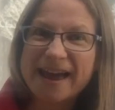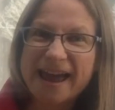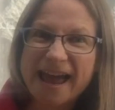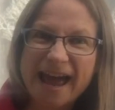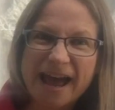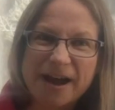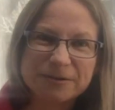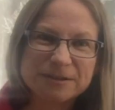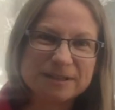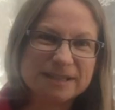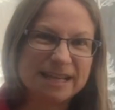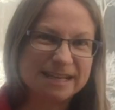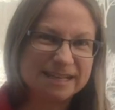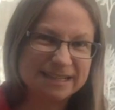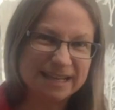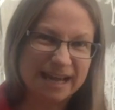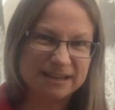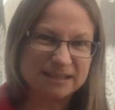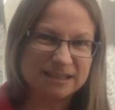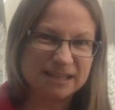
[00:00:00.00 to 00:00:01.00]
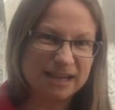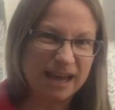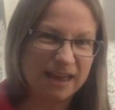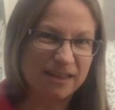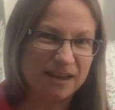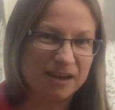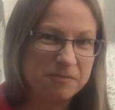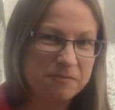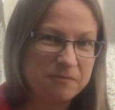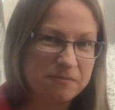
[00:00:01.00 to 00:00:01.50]
their house, they sat
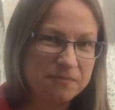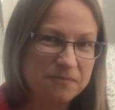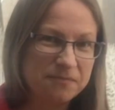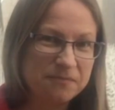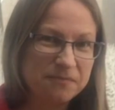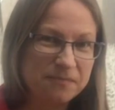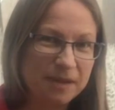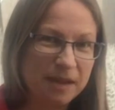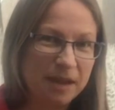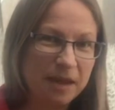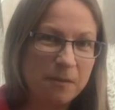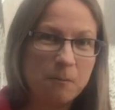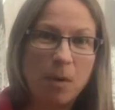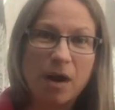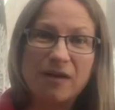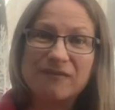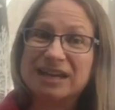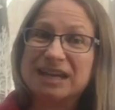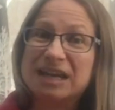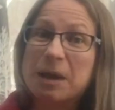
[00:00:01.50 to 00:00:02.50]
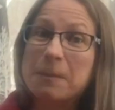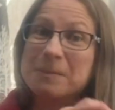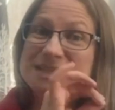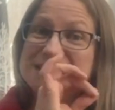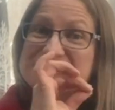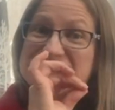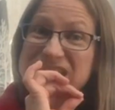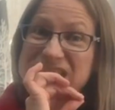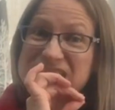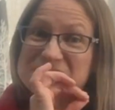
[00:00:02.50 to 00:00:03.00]
together, might have had a cup
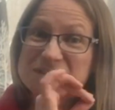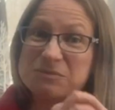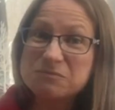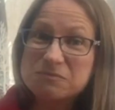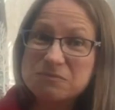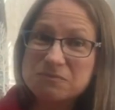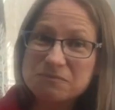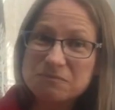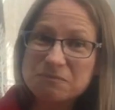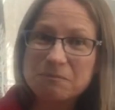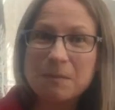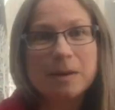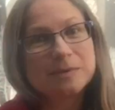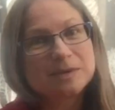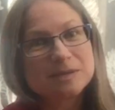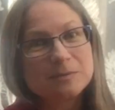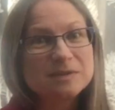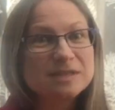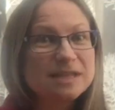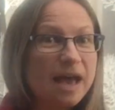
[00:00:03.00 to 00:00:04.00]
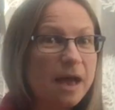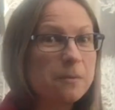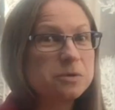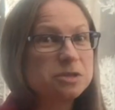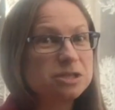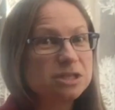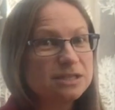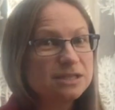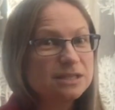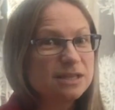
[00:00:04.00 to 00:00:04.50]
of tea, maybe some
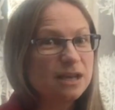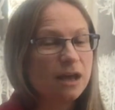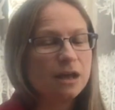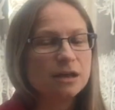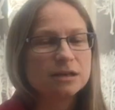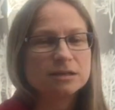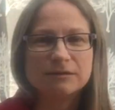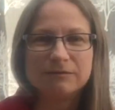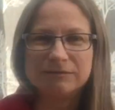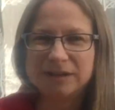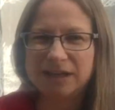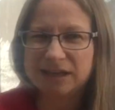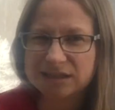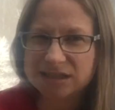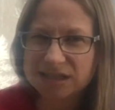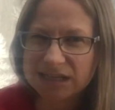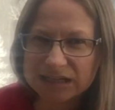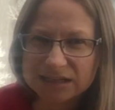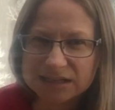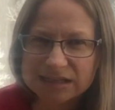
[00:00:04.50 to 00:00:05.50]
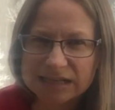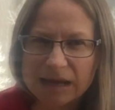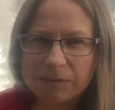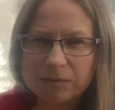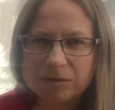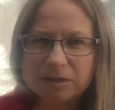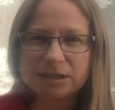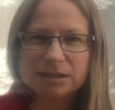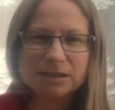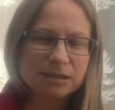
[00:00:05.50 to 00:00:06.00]
sandwiches. Don't think they had tea and
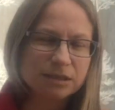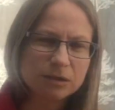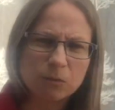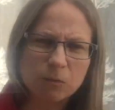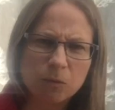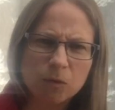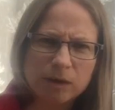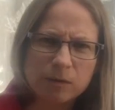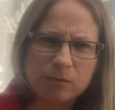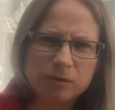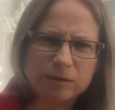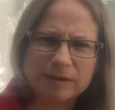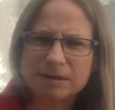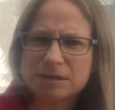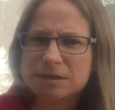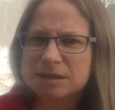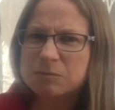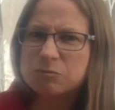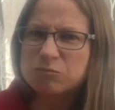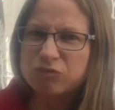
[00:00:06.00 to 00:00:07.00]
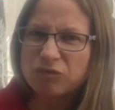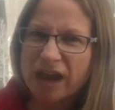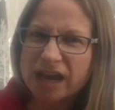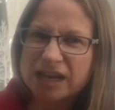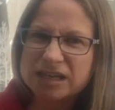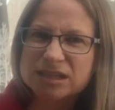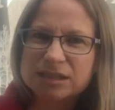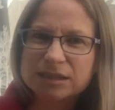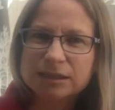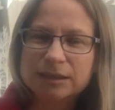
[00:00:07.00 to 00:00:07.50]
sandwiches. Don't know what they were doing. Some
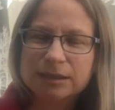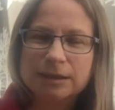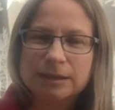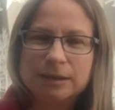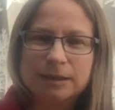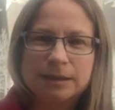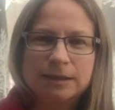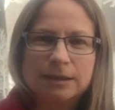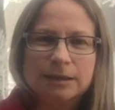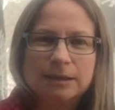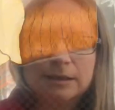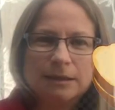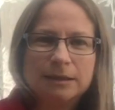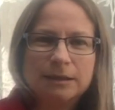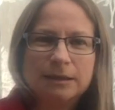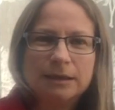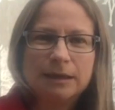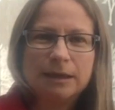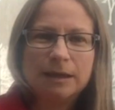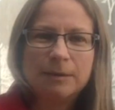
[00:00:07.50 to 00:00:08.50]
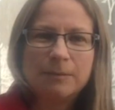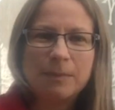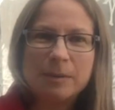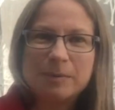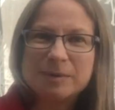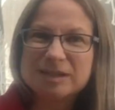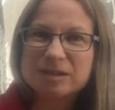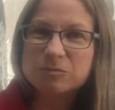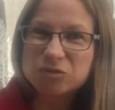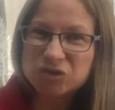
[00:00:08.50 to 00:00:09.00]
bread,
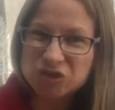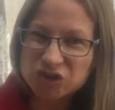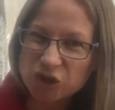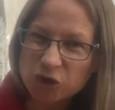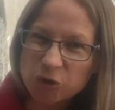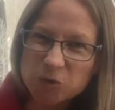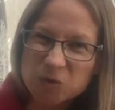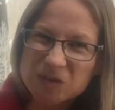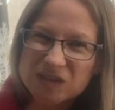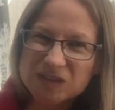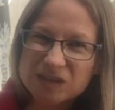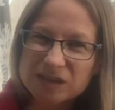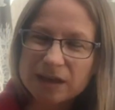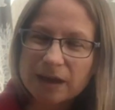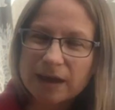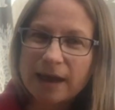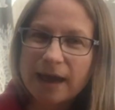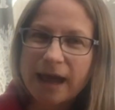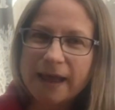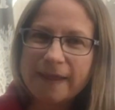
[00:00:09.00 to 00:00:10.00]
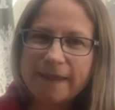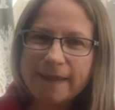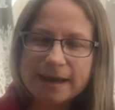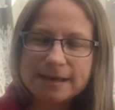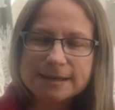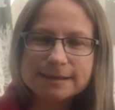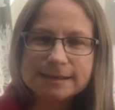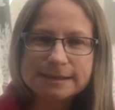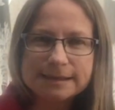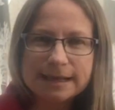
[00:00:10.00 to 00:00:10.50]
maybe some juice. And they
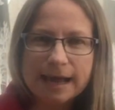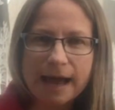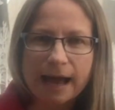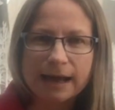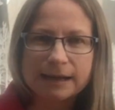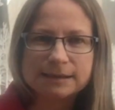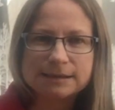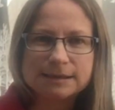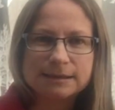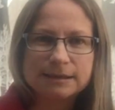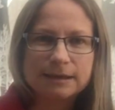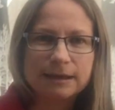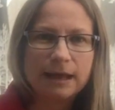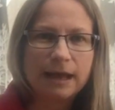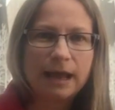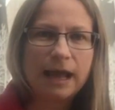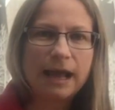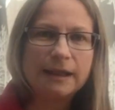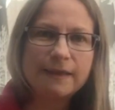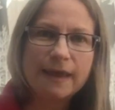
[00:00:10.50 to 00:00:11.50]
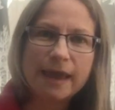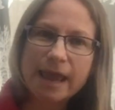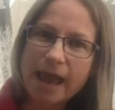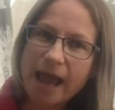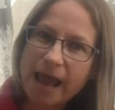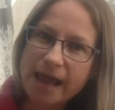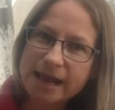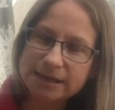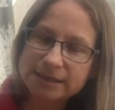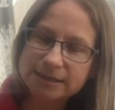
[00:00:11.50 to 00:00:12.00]
sat and they
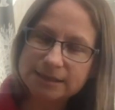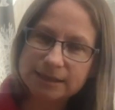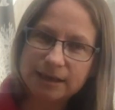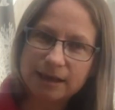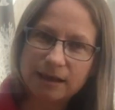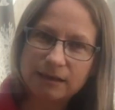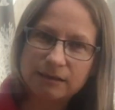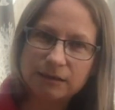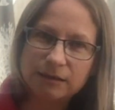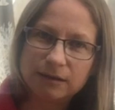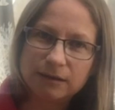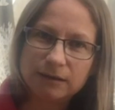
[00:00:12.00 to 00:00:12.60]
ate together.